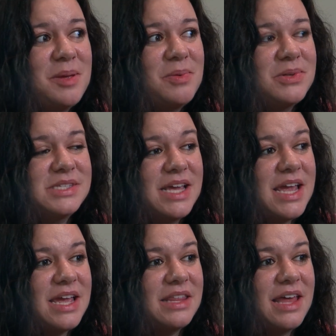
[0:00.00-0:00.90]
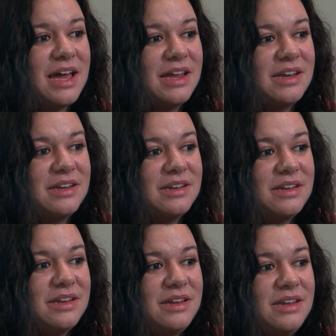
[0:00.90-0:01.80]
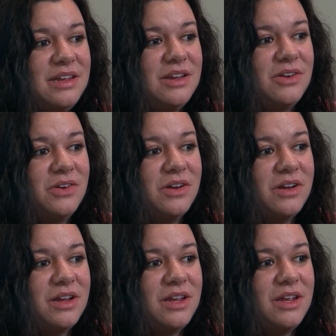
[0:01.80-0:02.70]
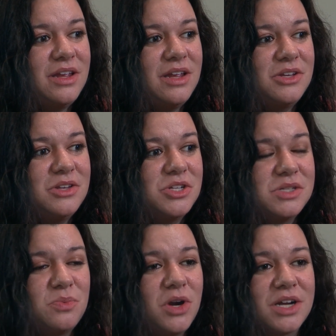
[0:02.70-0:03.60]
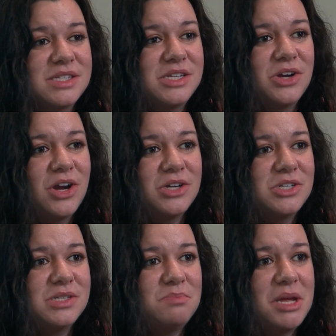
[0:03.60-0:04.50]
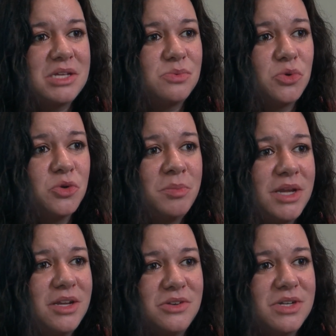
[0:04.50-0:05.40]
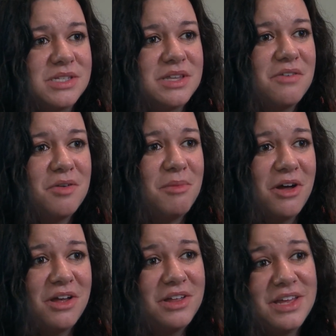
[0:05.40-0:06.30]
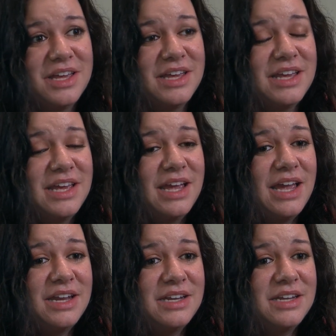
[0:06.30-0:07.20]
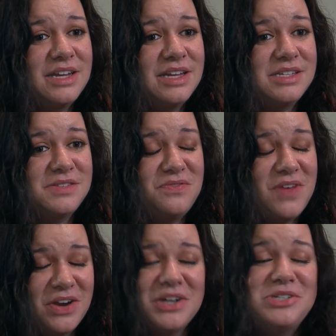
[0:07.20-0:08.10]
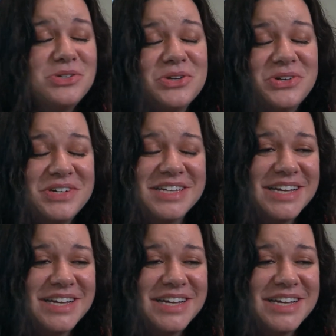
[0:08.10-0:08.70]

People say that you're, it just works. Your heart just makes room and you just love them all. And it's very true.